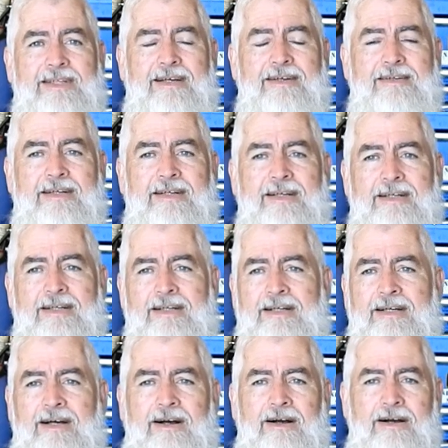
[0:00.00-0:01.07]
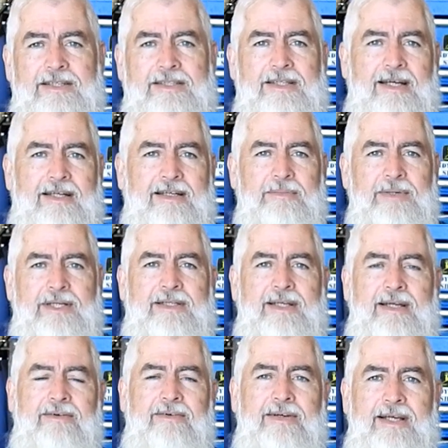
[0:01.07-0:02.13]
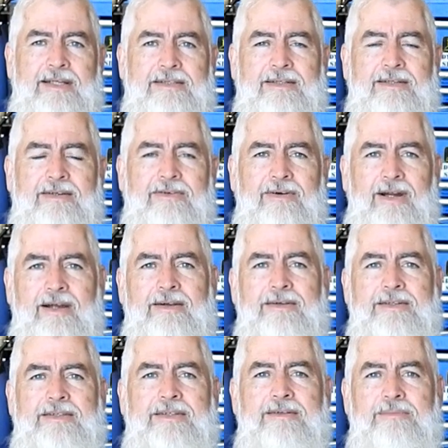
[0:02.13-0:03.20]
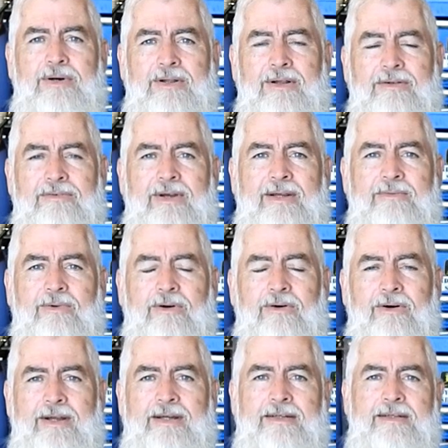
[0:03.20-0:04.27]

So I stuck to me 10 or a dozen Coronas and a bottle of red wine,